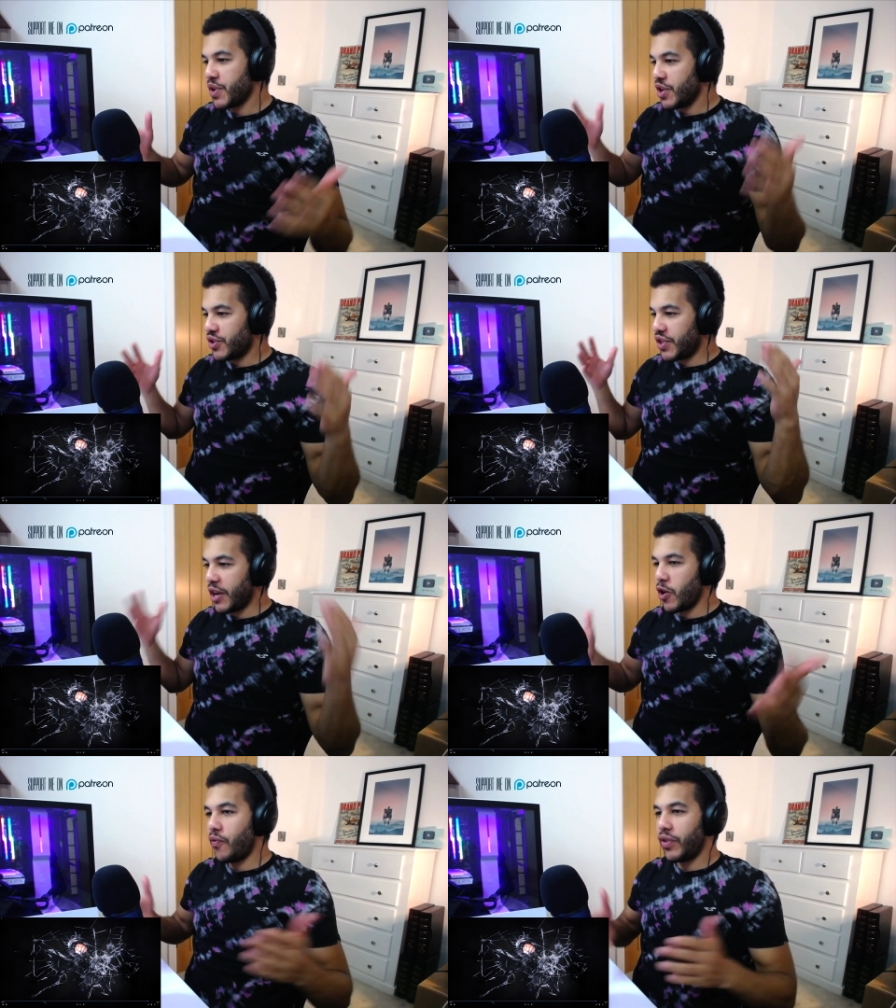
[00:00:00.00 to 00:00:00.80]
So yeah,
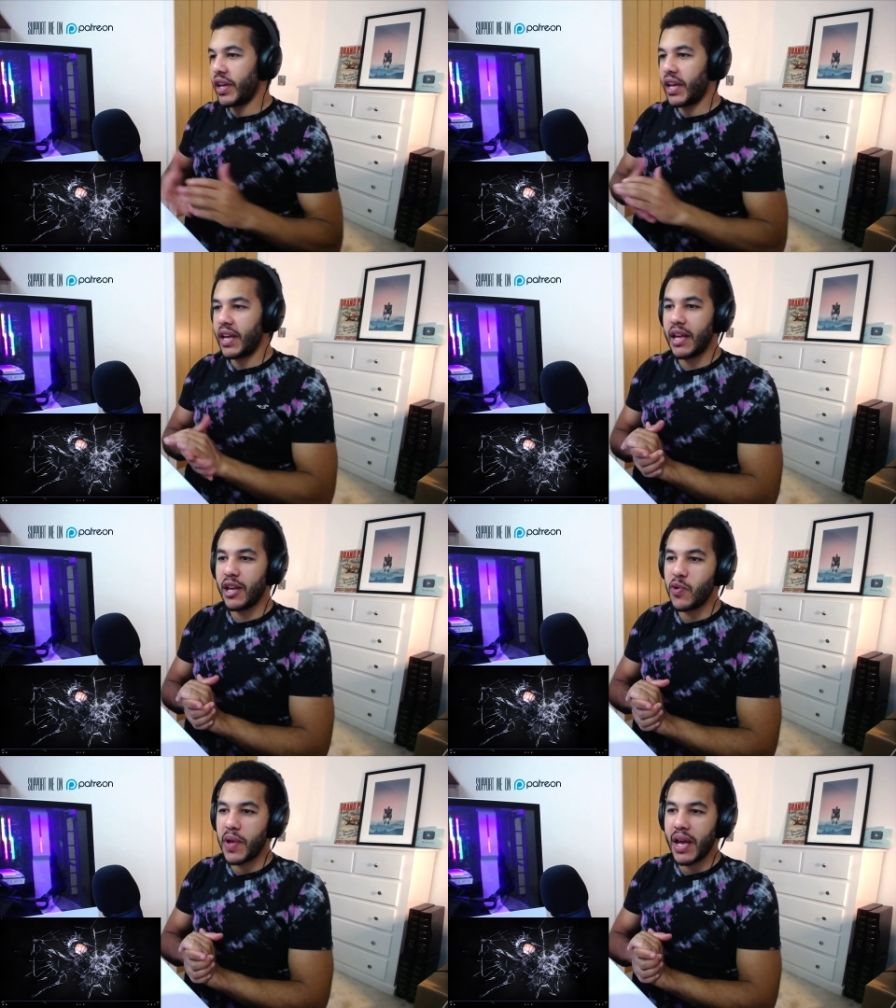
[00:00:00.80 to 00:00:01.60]
hopefully uh,
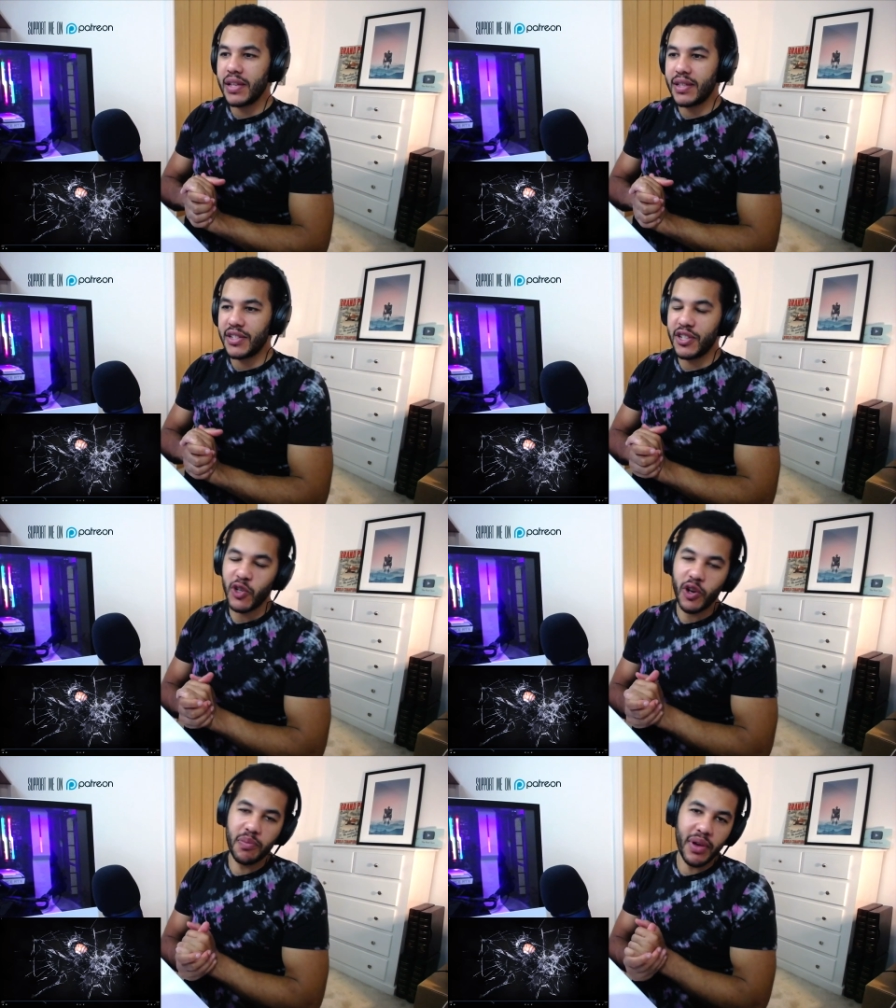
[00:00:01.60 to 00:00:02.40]
you guys actually
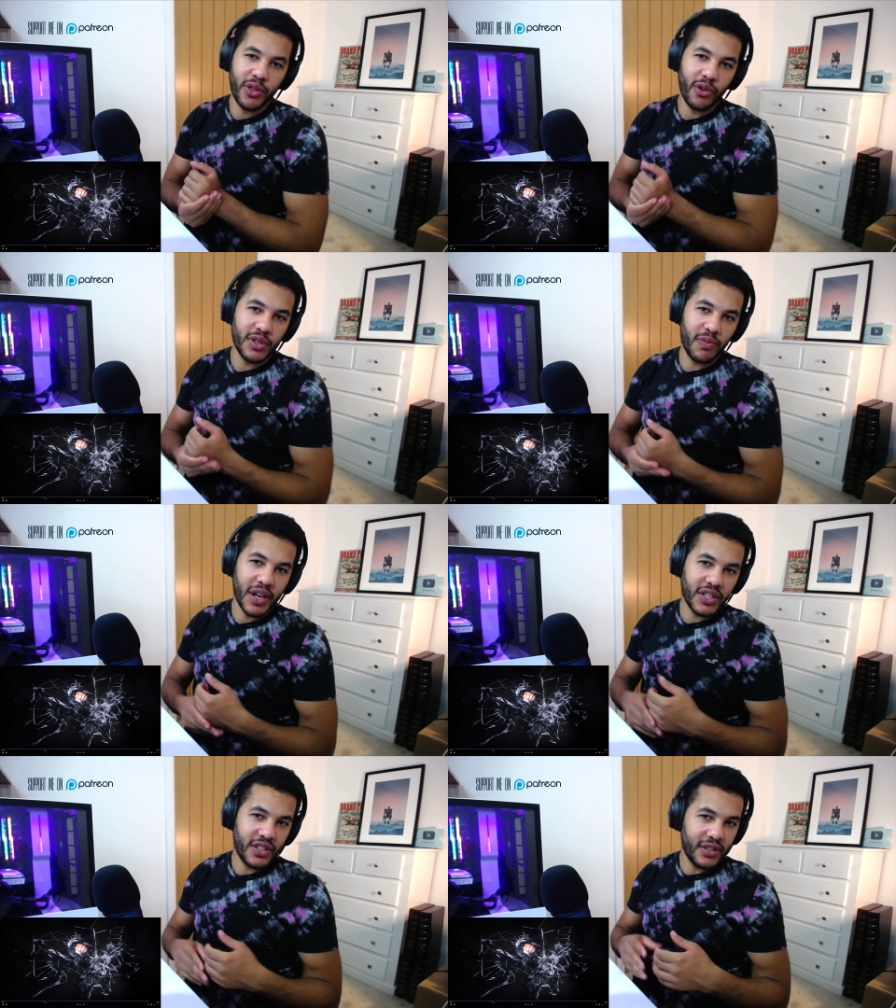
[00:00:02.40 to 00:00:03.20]
enjoyed my thoughts and
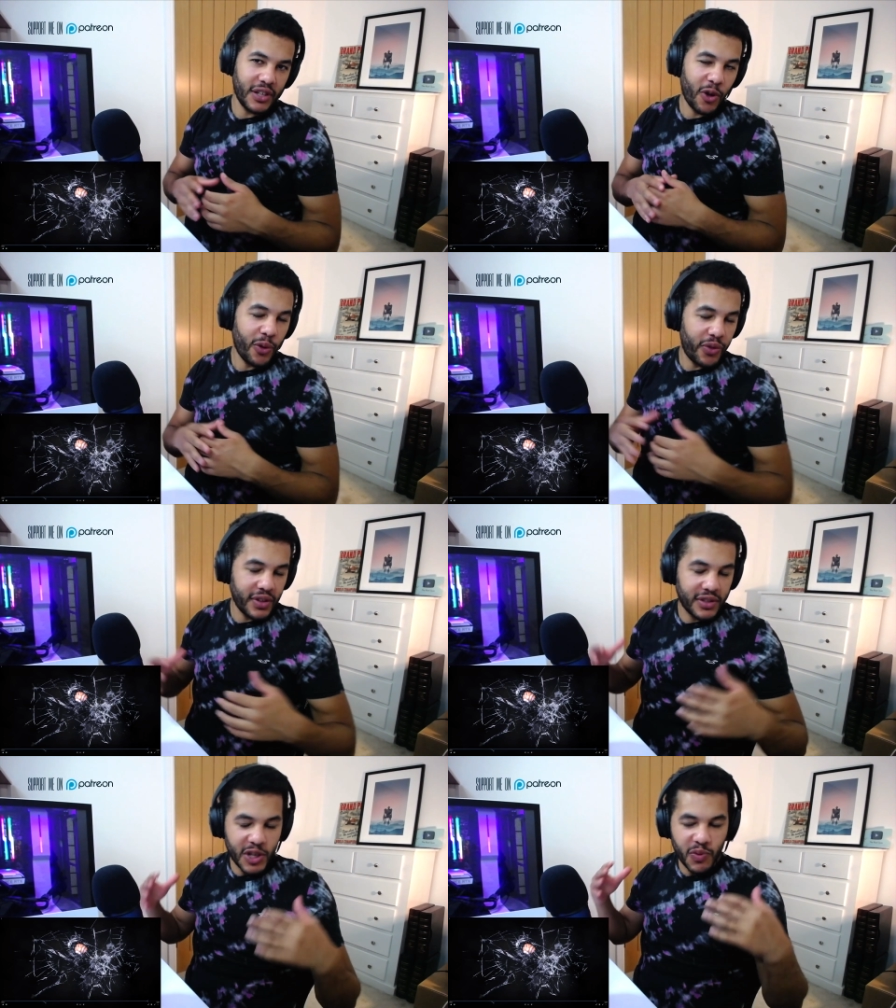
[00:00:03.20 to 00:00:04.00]
reactions and all
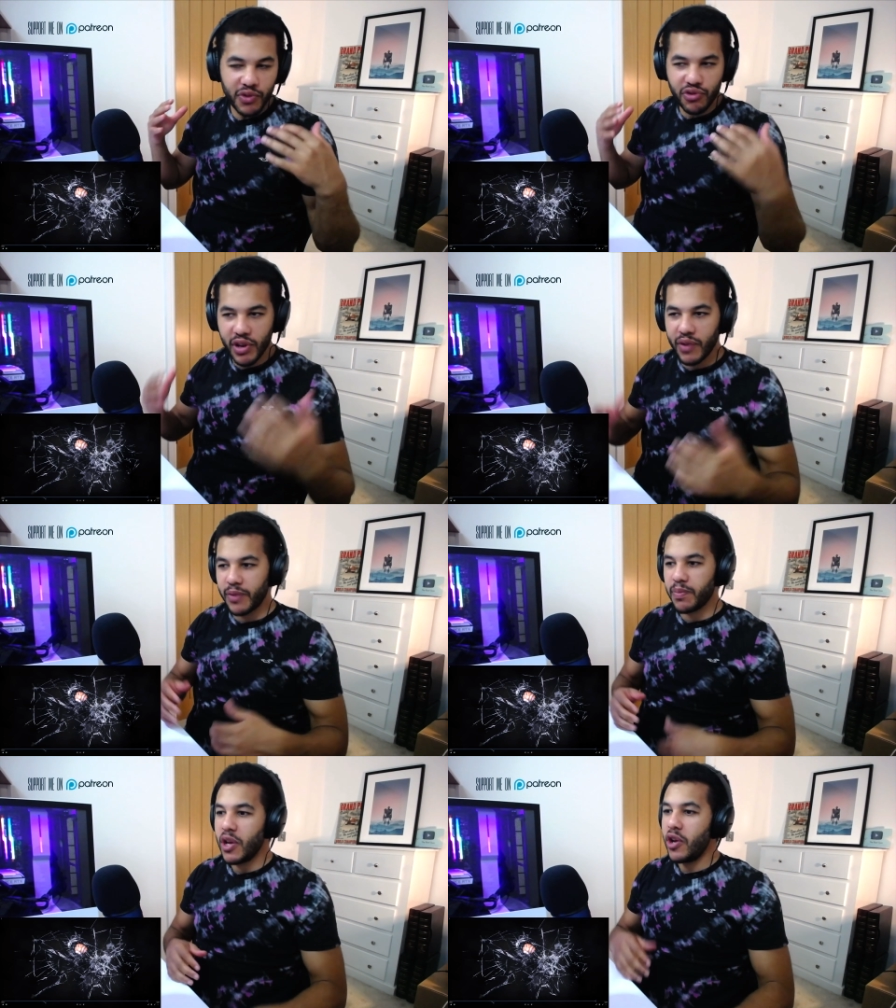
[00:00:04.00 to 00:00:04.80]
things to do with Draven.